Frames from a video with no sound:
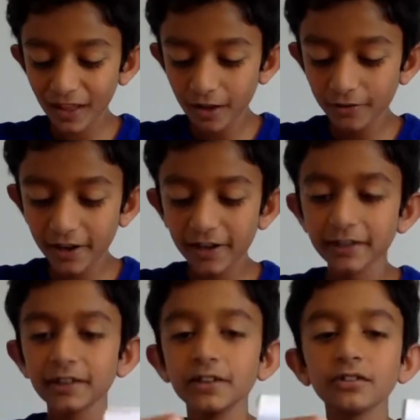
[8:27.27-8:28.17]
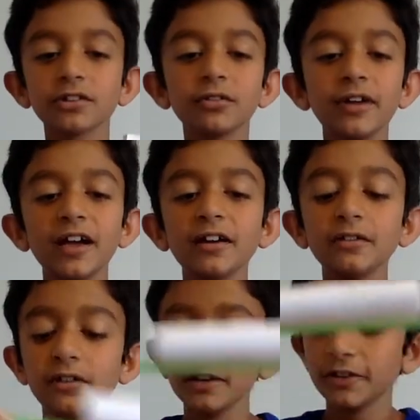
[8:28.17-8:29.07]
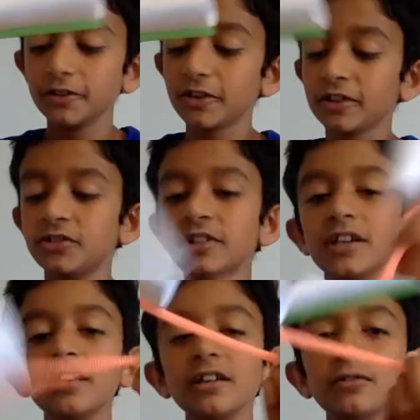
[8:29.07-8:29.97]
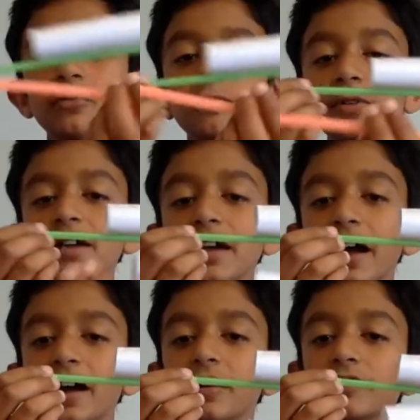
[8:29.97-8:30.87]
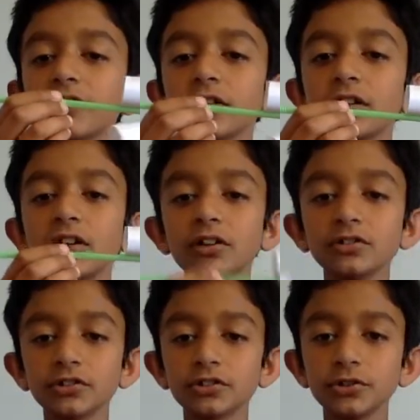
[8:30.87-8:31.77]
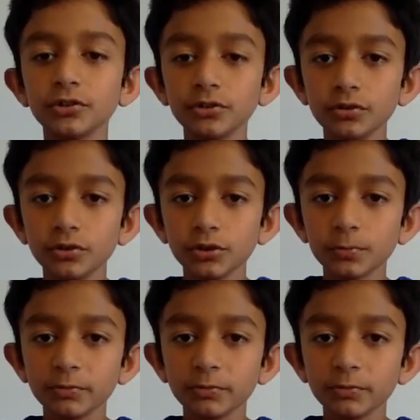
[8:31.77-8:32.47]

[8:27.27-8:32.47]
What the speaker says: Okay, so now, as you can see, we have the two hoop